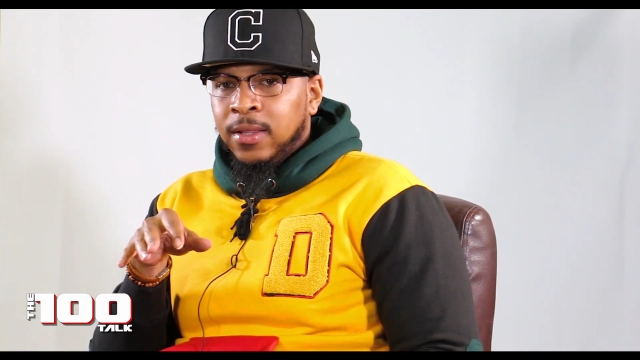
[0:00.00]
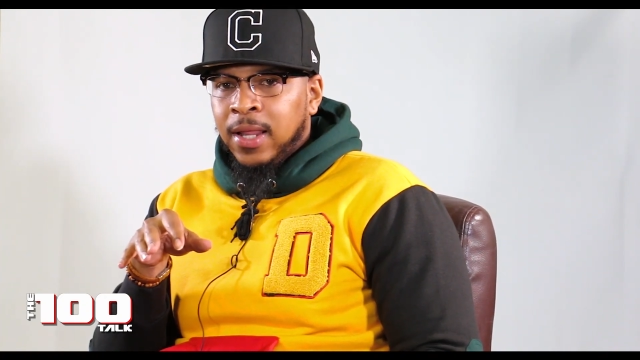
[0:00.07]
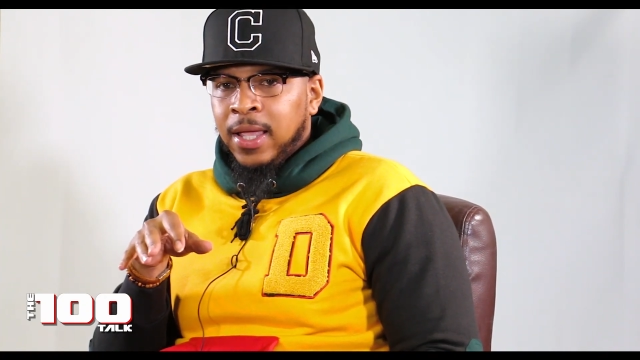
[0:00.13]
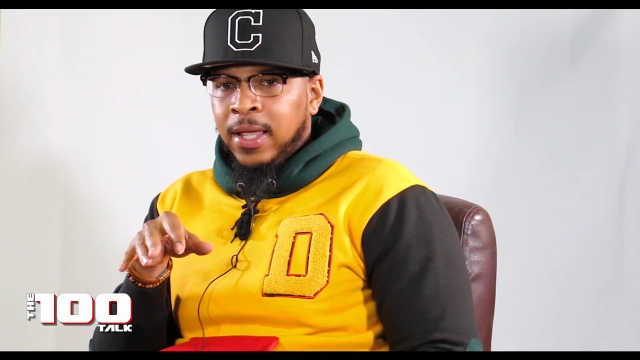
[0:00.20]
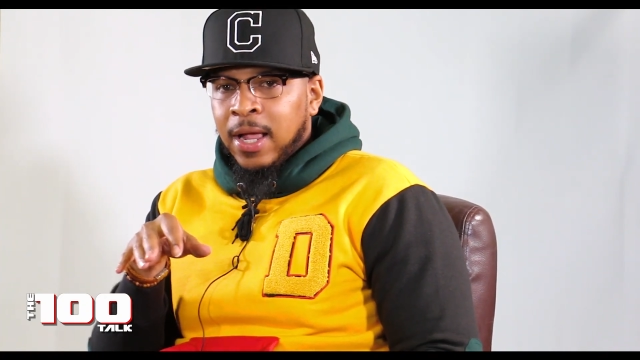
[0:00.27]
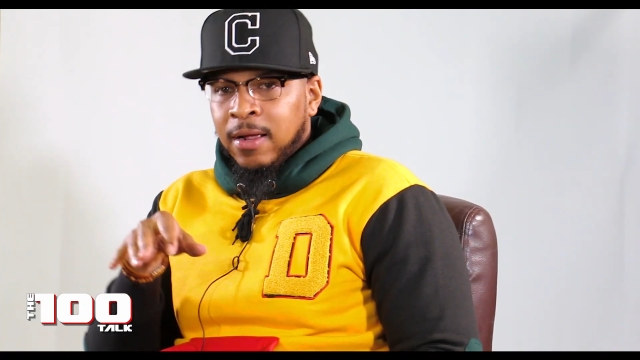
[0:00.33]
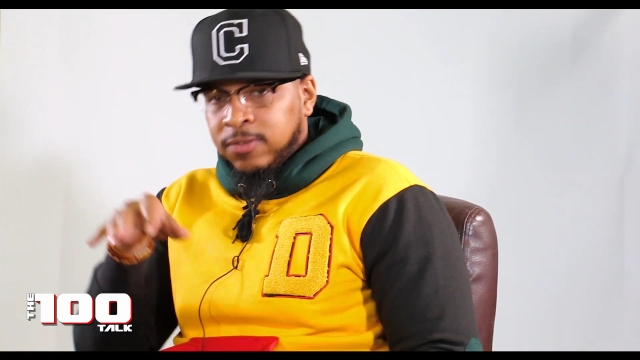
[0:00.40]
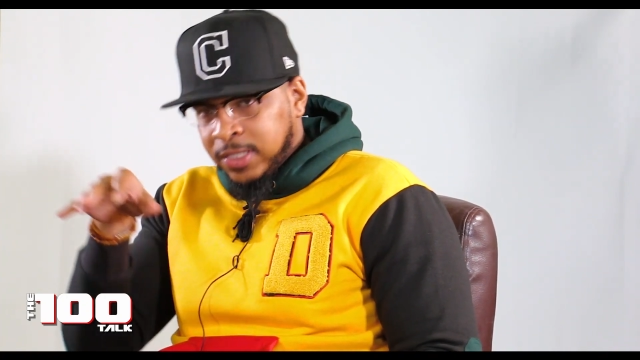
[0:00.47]

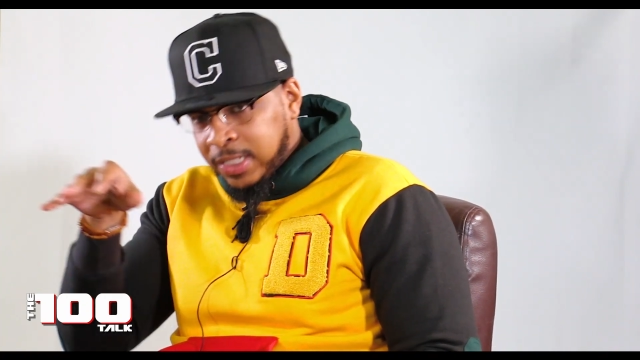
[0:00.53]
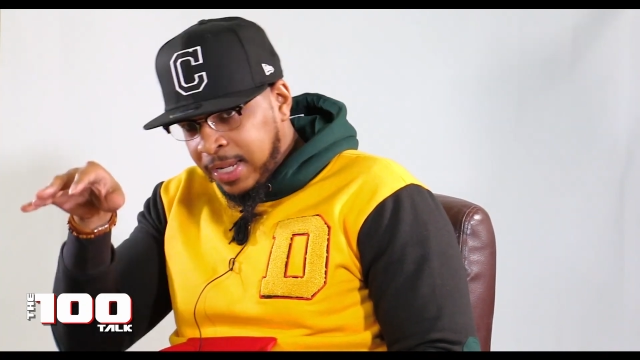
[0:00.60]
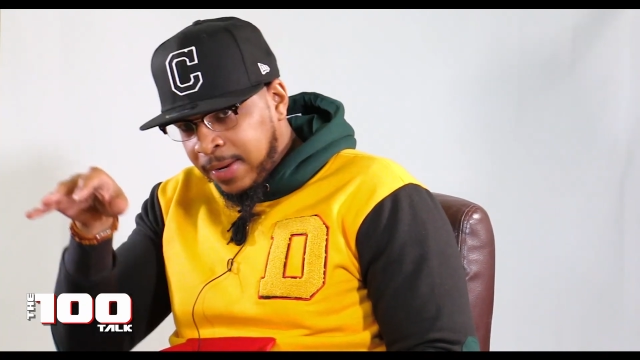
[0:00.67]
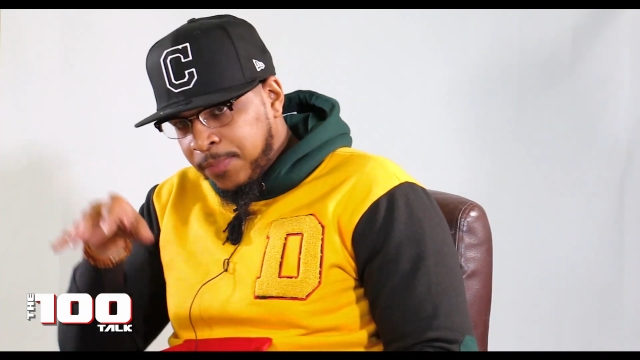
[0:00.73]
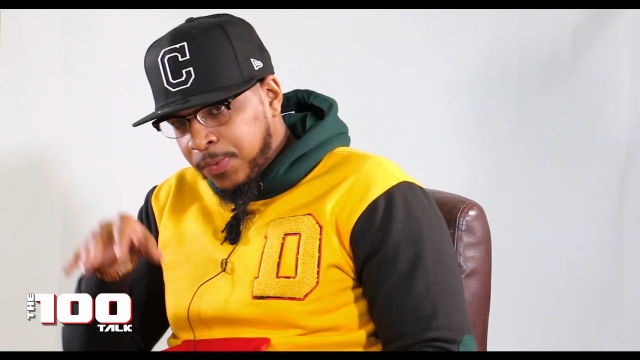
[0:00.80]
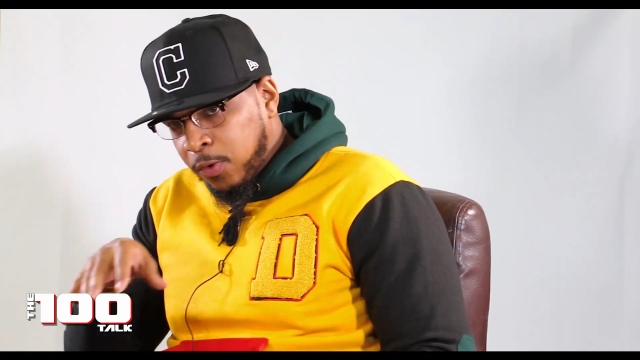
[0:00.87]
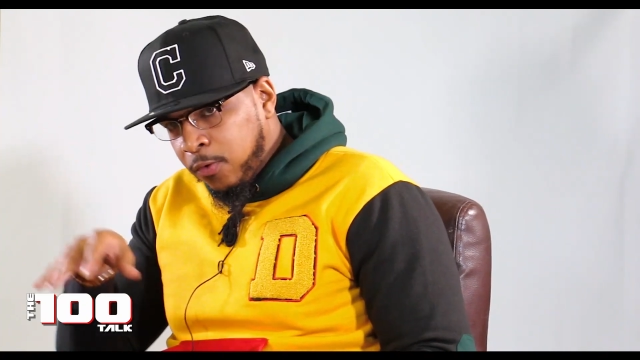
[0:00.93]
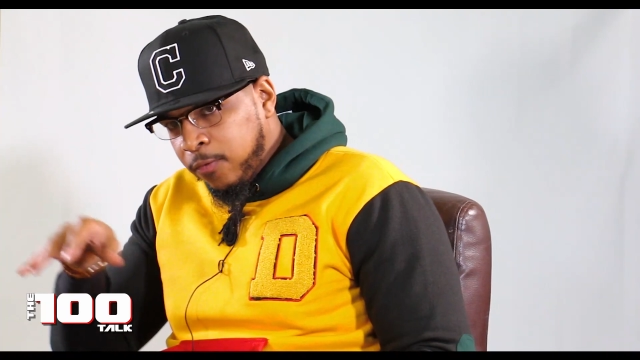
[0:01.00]
Like I've
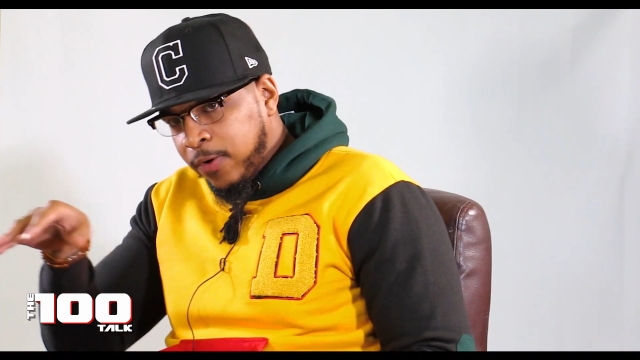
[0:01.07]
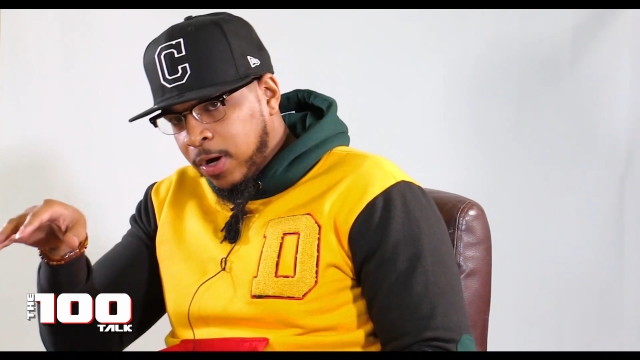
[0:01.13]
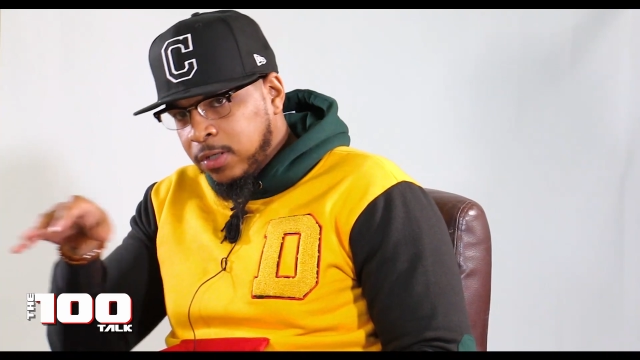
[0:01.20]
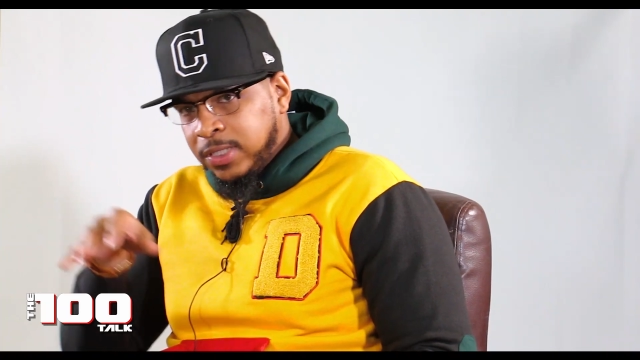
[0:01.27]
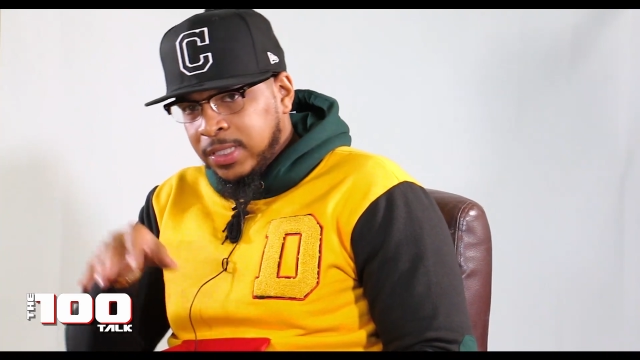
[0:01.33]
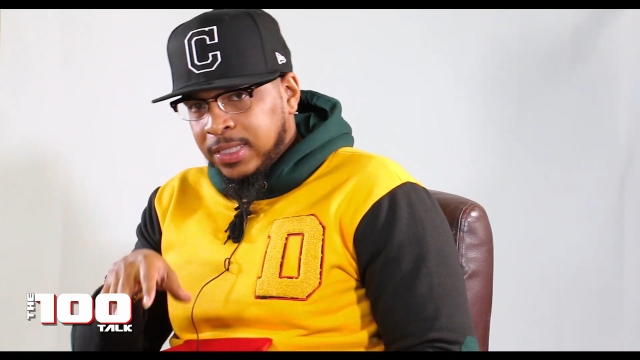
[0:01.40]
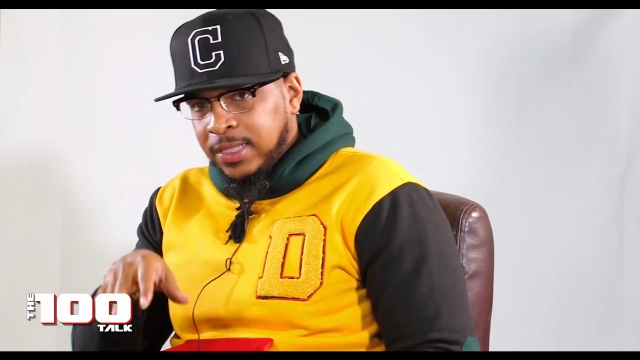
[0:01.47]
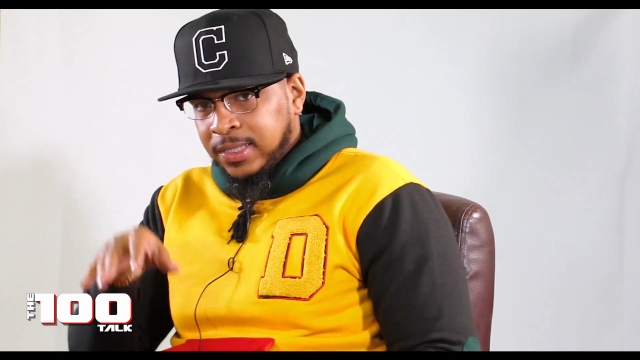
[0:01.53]
skipped through
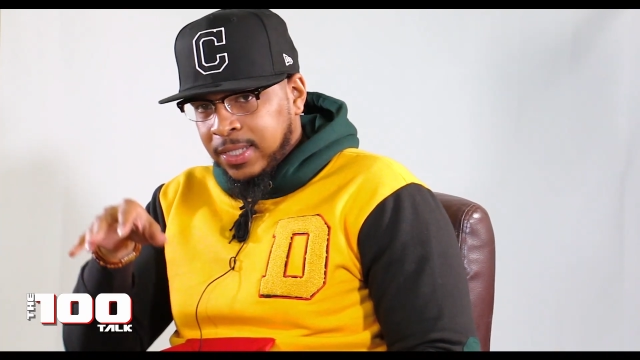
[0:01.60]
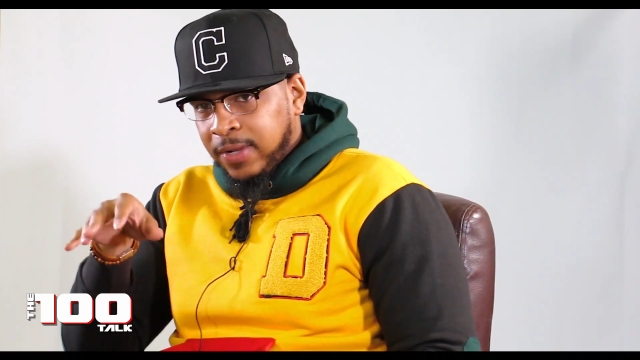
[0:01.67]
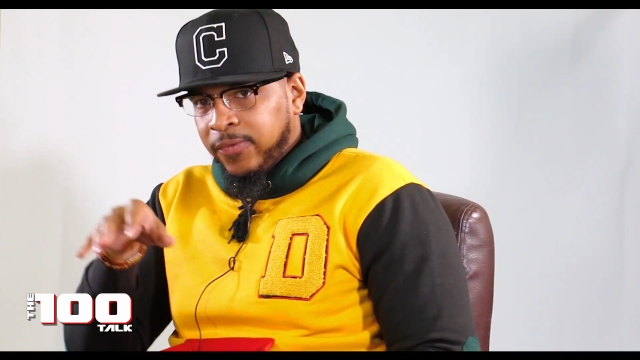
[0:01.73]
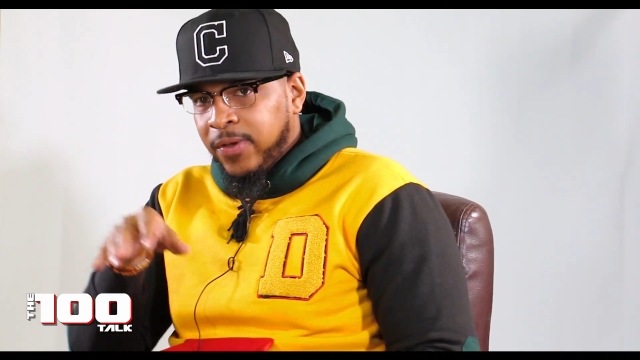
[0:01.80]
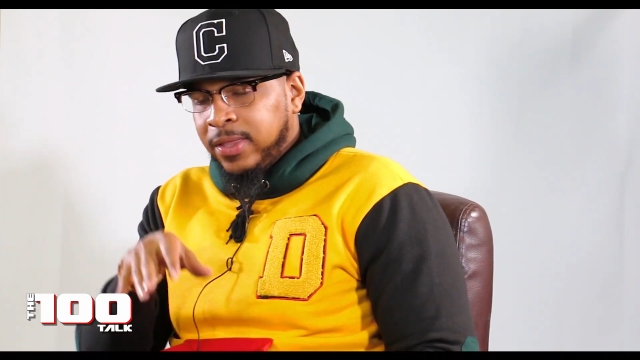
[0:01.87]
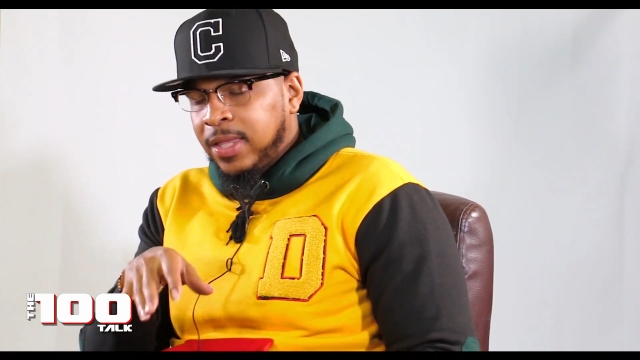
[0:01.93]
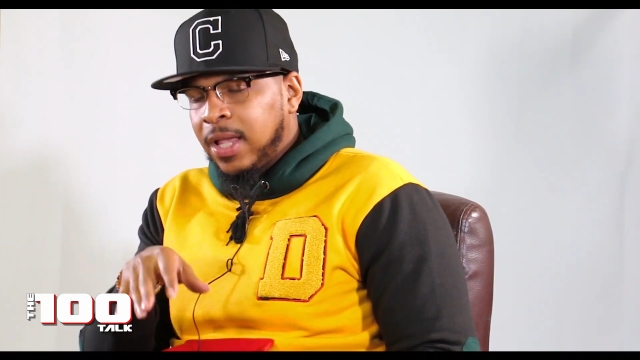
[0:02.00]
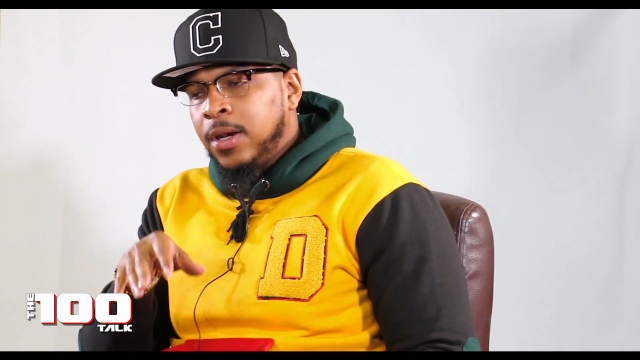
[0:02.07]
verses and stuff
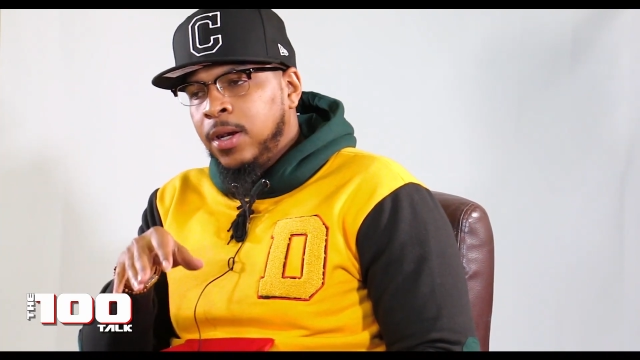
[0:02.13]
like that.